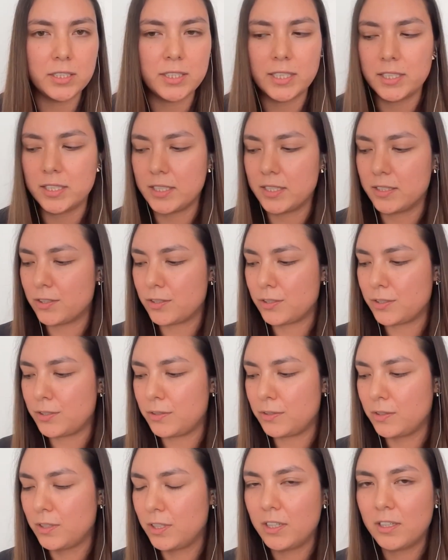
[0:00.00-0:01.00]
it is
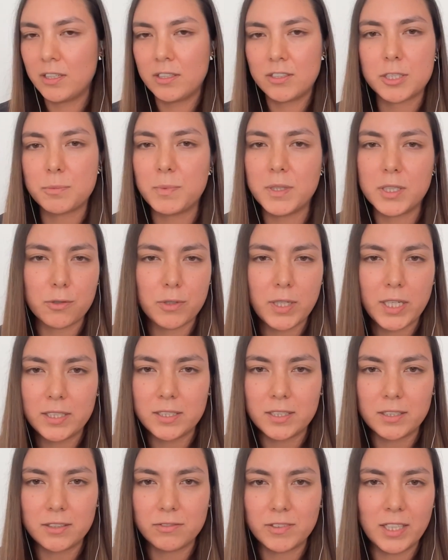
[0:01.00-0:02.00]
to just be
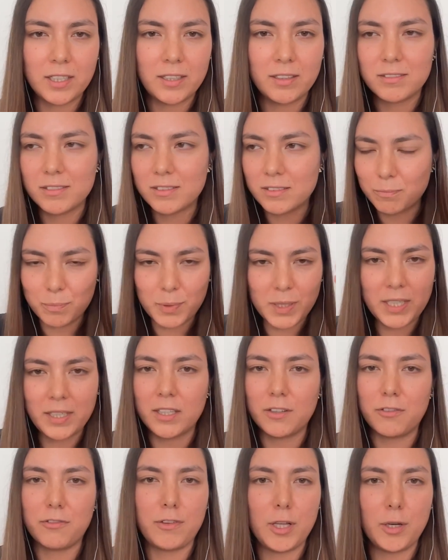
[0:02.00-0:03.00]
creative and be in
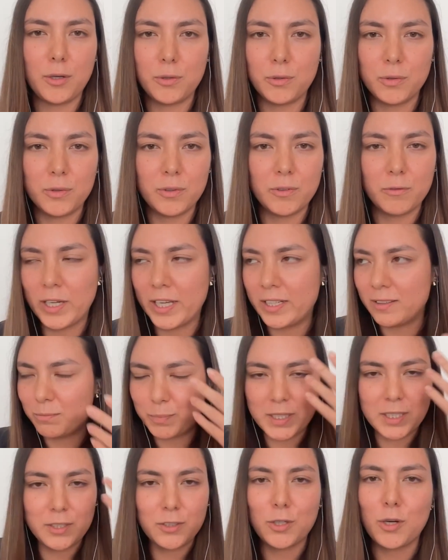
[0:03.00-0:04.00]
the flow and
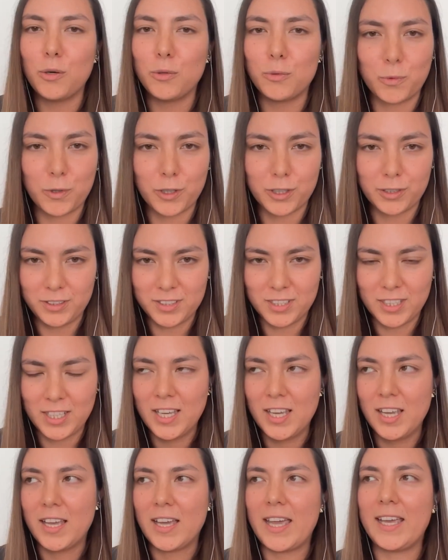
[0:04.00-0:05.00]
be in your own world.
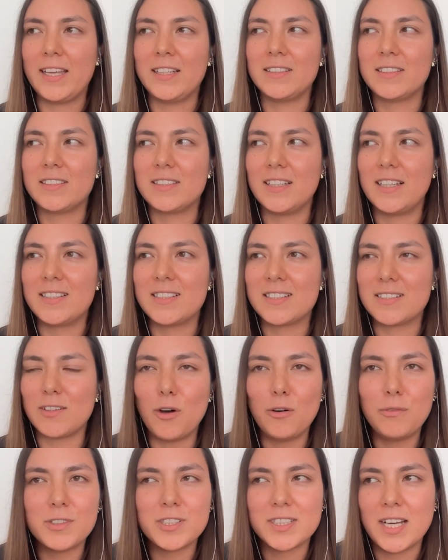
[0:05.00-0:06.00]
And it's
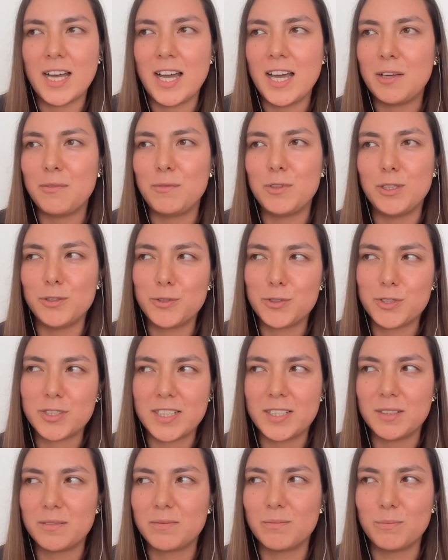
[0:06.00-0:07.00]
over time we lose
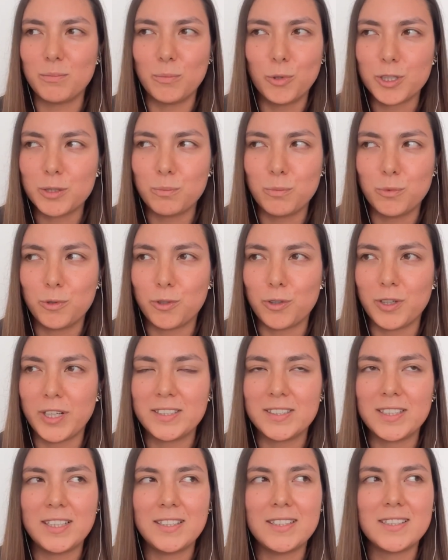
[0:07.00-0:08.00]
that more and more.
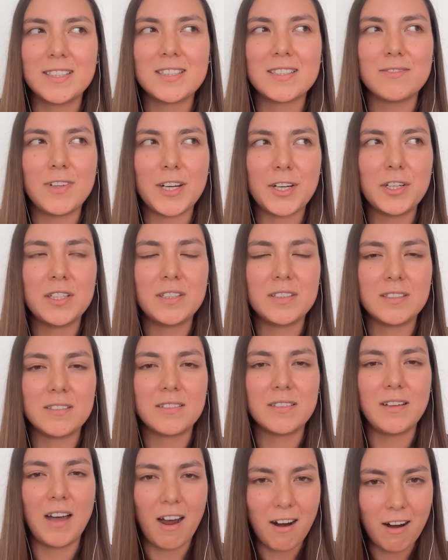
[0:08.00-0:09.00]
And then it's very
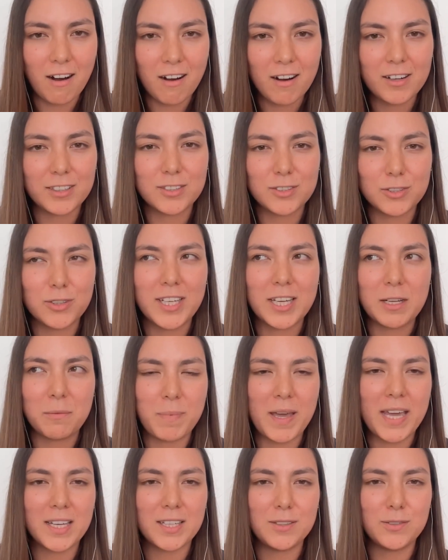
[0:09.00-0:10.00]
hard to get
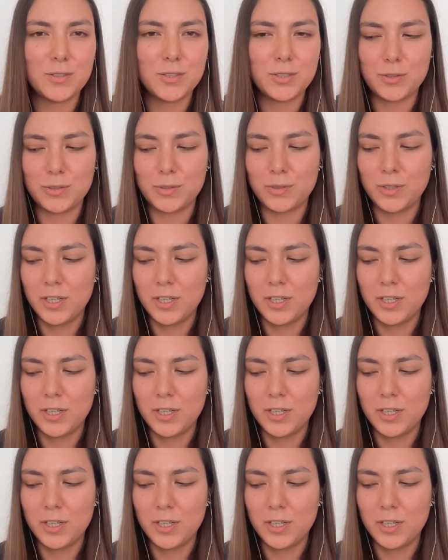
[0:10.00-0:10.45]
back into